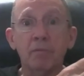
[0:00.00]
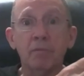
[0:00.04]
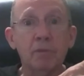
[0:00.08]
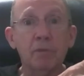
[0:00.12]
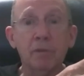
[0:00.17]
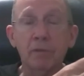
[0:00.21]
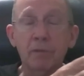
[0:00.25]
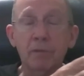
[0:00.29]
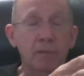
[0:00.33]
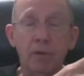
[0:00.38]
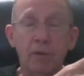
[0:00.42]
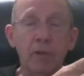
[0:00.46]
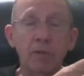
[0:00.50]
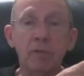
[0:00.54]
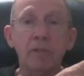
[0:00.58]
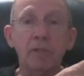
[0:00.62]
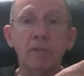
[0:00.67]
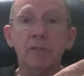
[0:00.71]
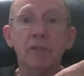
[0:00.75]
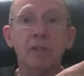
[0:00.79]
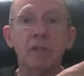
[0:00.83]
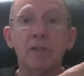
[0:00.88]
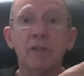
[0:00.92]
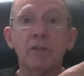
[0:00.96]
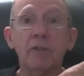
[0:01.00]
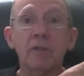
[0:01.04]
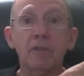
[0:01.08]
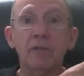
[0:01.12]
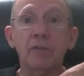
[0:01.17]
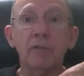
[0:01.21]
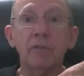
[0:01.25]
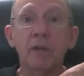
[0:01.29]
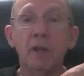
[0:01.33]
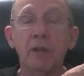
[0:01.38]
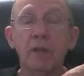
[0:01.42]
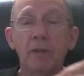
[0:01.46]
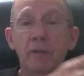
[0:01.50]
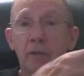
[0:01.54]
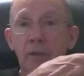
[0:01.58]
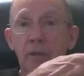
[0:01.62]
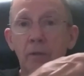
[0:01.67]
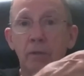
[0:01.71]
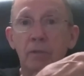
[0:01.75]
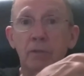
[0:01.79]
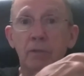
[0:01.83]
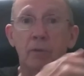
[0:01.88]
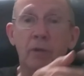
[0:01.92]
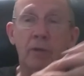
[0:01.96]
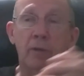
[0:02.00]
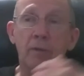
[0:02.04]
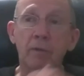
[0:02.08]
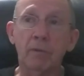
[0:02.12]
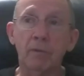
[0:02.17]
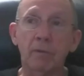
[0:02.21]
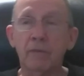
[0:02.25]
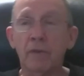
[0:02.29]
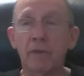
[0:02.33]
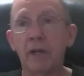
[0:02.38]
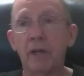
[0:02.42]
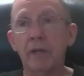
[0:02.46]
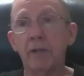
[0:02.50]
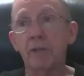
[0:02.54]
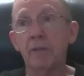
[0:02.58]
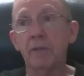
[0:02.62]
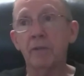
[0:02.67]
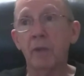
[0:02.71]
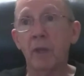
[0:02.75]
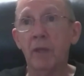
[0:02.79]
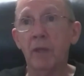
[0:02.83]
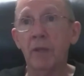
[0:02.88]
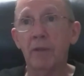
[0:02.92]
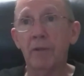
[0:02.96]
as close as they could to us while they're fighting